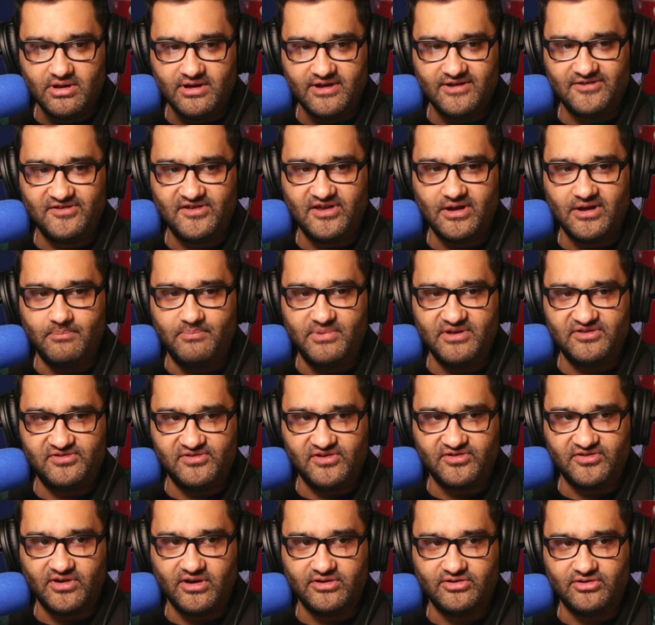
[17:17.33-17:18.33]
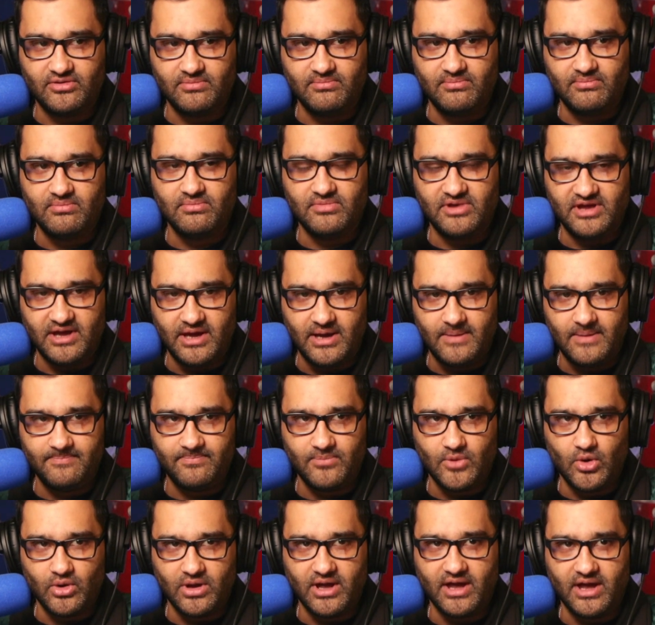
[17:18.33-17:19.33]
Is it a business item? Yeah.
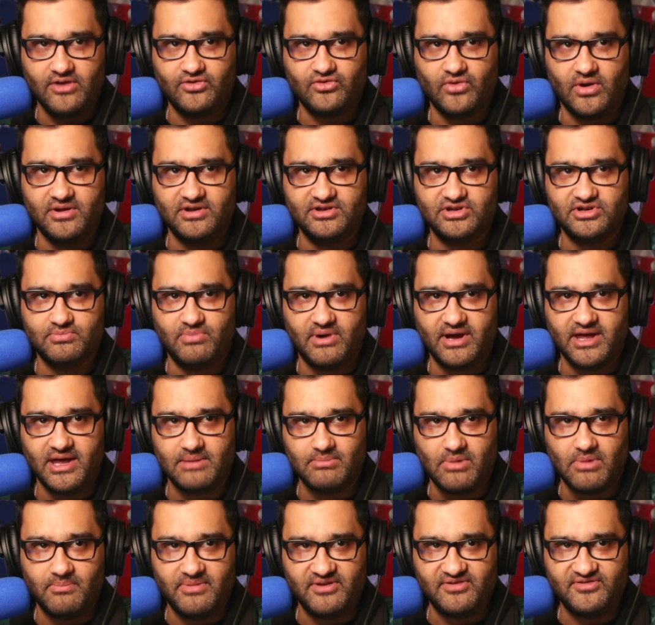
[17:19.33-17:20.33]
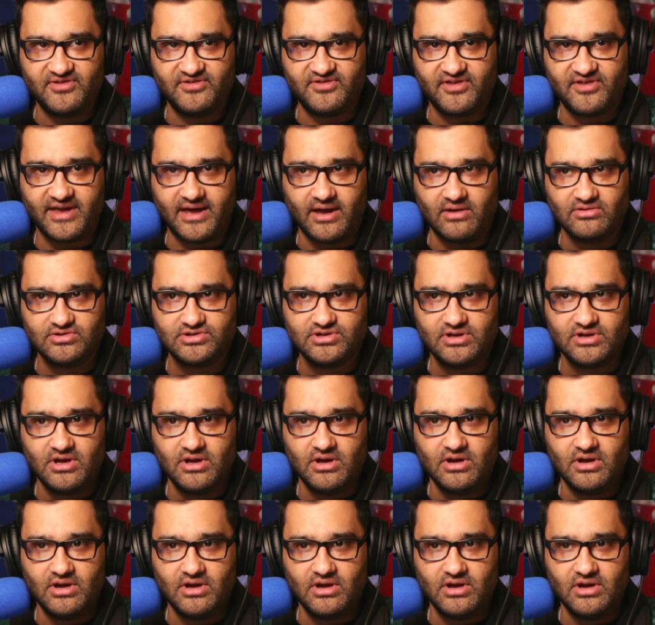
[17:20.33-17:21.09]
Okay. So I need to buy it in my business account.